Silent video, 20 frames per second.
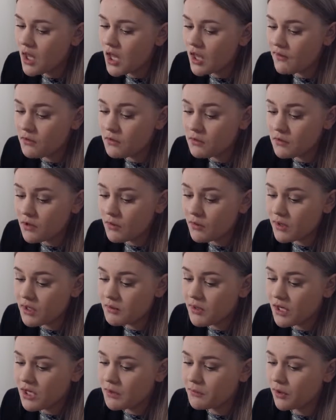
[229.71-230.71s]
if you know
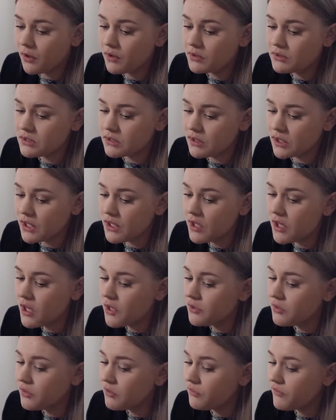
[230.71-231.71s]
anybody personally,
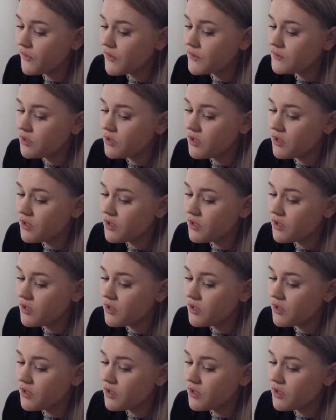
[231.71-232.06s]
your friends